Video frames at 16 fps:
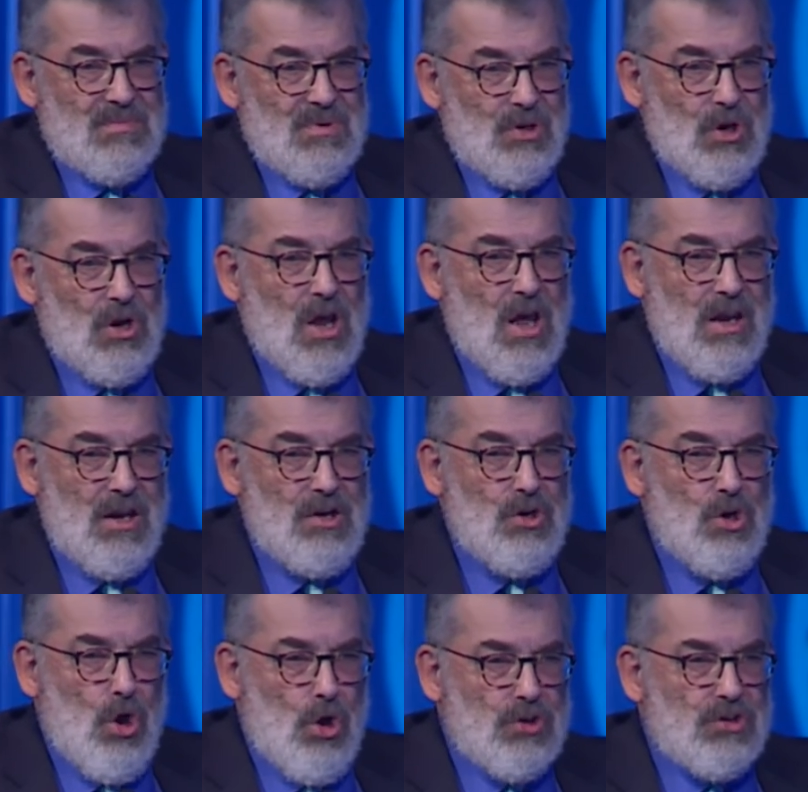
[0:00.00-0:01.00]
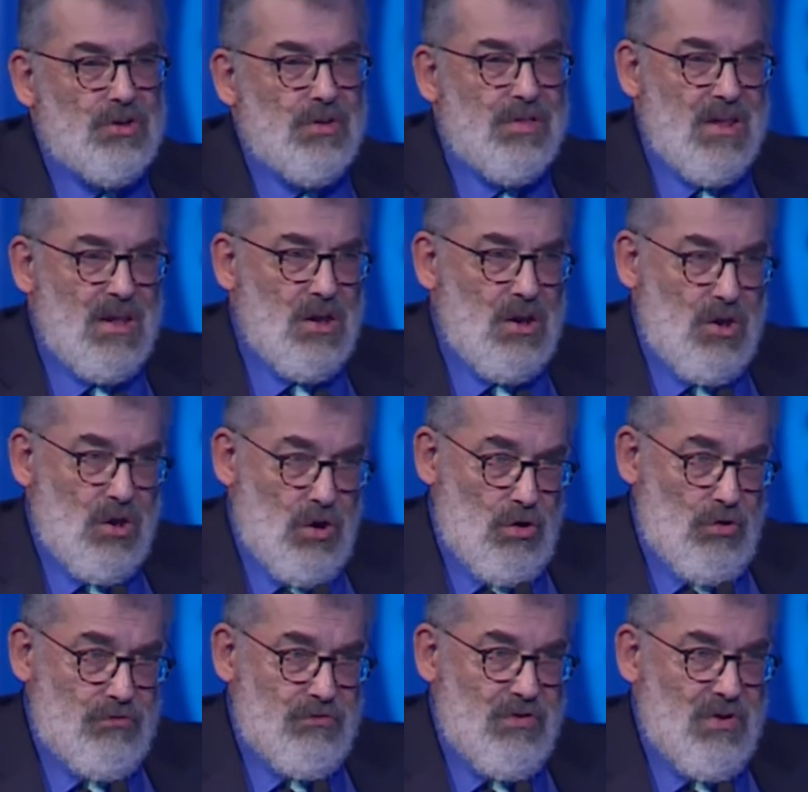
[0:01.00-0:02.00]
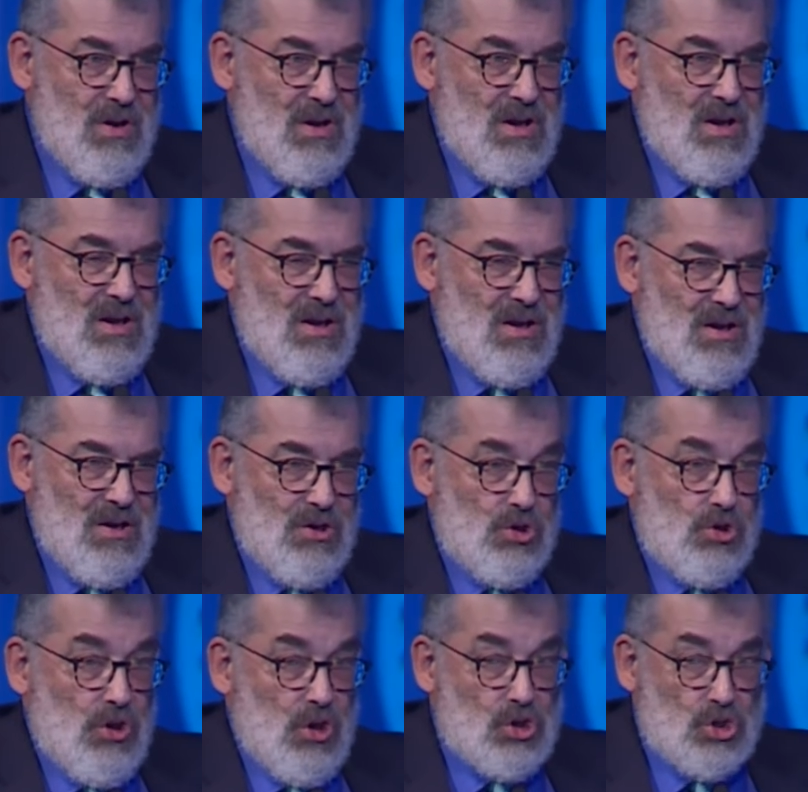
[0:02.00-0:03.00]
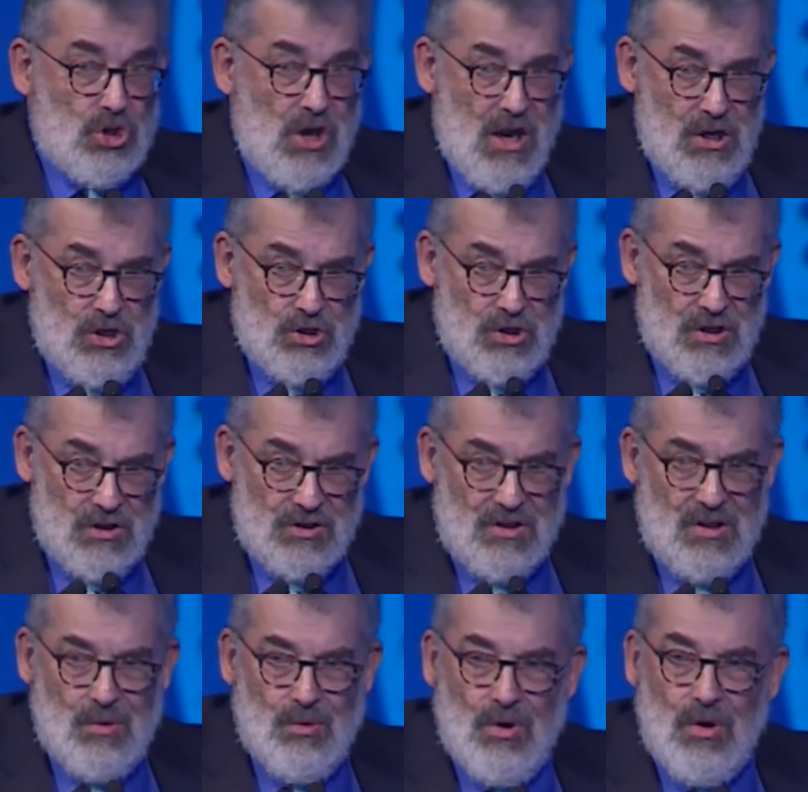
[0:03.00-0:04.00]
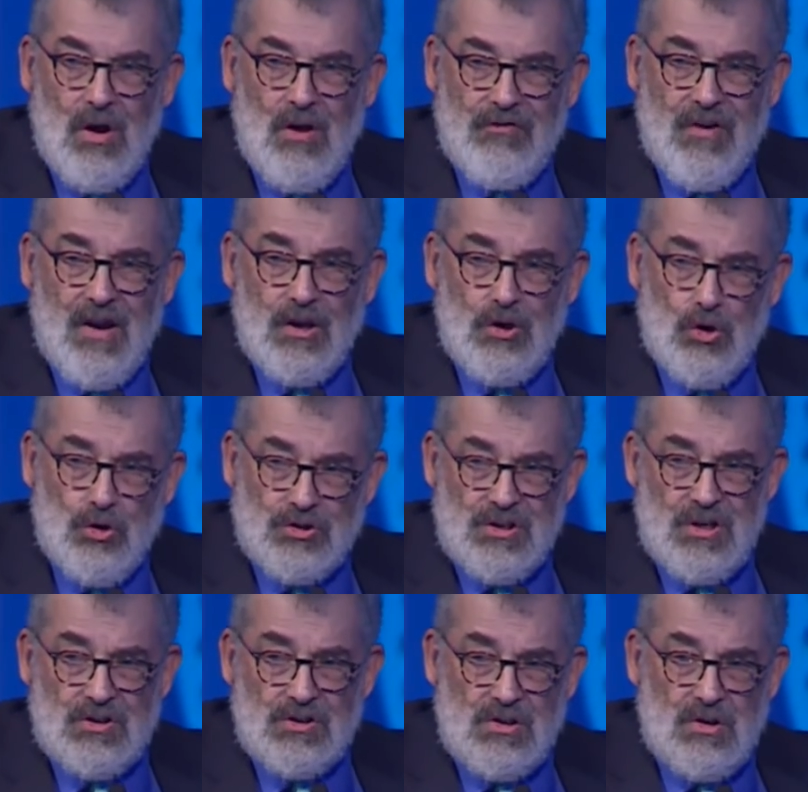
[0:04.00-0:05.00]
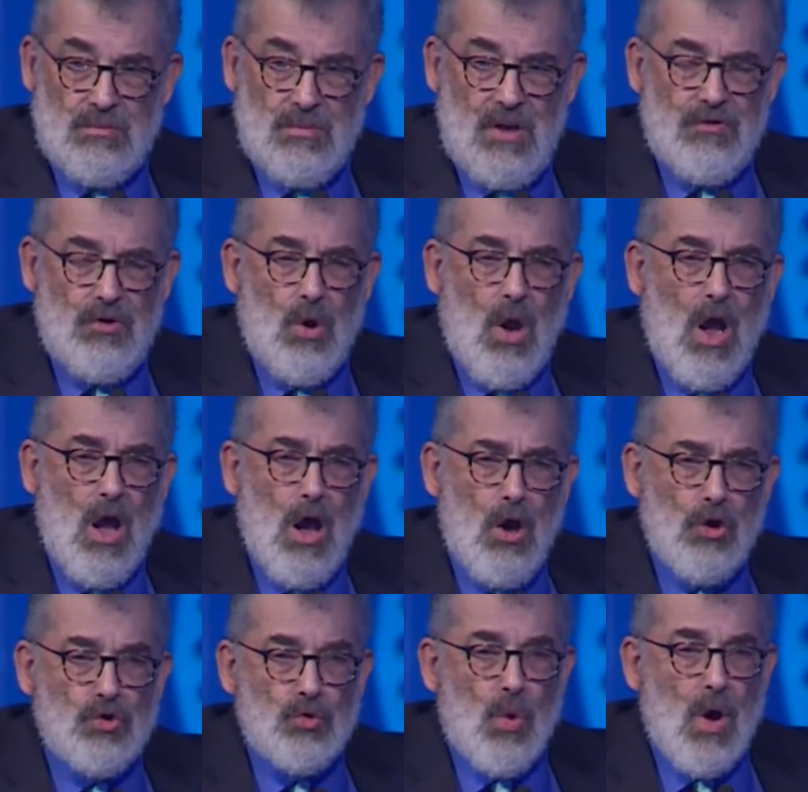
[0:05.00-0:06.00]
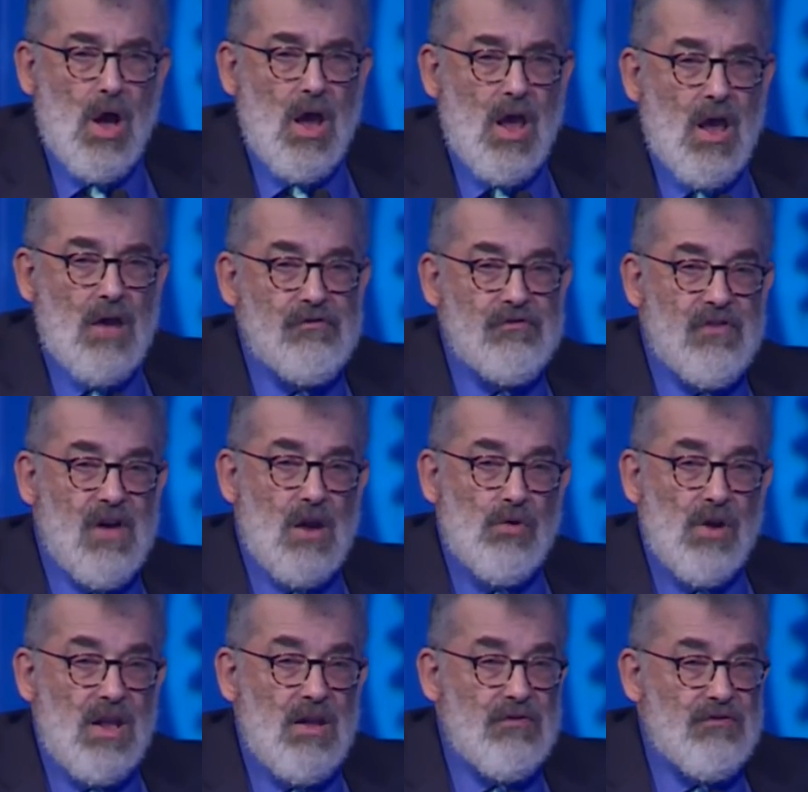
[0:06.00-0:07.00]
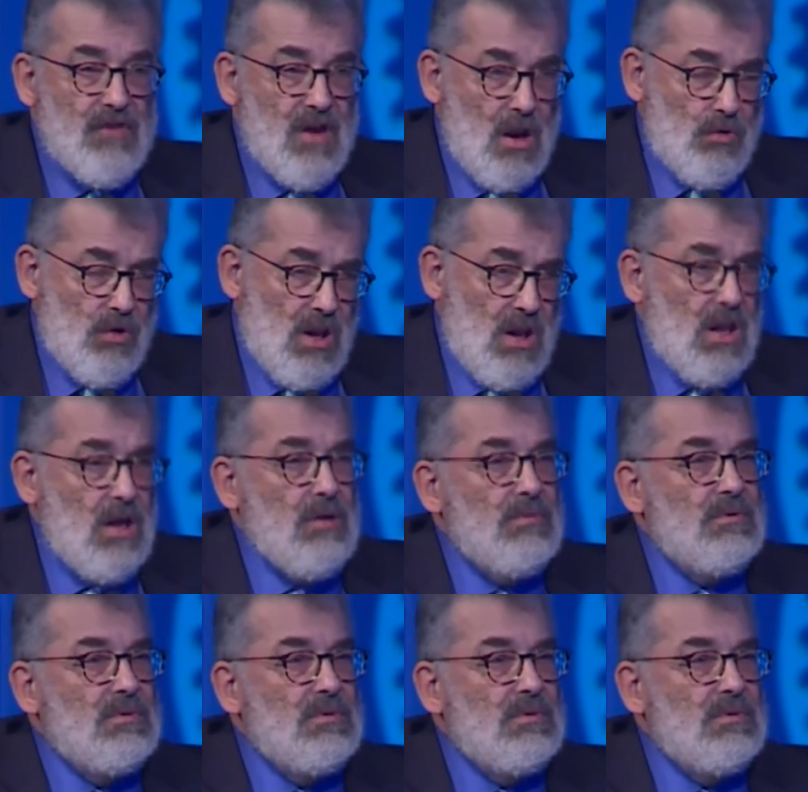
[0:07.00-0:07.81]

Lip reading: You're likely not to think of the changes that will affect your system. If you hardwire a very, very